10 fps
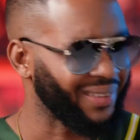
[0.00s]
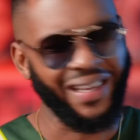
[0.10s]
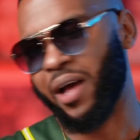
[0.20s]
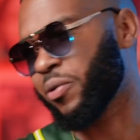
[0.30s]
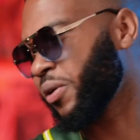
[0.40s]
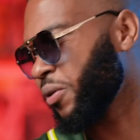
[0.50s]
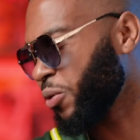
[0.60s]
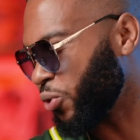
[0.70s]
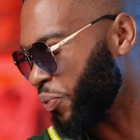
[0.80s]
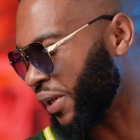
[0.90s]
now I don't
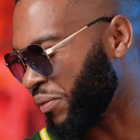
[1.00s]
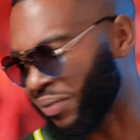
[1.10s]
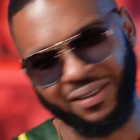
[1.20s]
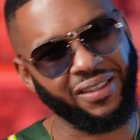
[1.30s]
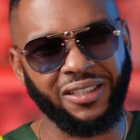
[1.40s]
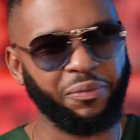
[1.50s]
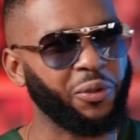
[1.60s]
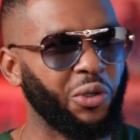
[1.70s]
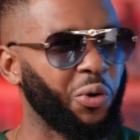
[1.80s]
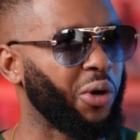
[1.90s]
know too many, but I think just
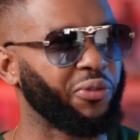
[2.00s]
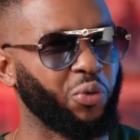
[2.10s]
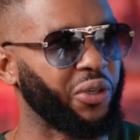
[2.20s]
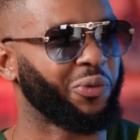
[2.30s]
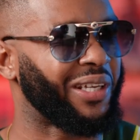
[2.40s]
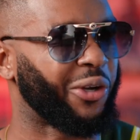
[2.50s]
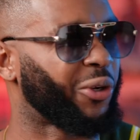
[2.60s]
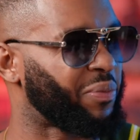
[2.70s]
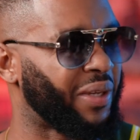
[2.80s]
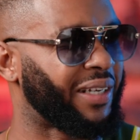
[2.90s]
music going off is what really
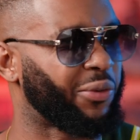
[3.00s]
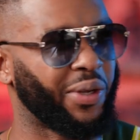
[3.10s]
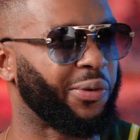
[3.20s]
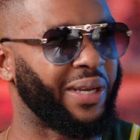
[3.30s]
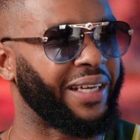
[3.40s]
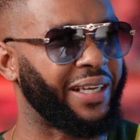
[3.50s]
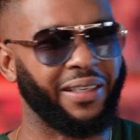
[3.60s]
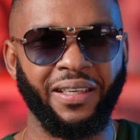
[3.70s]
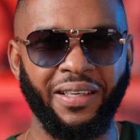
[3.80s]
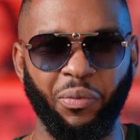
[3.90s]
irks me. I don't like it.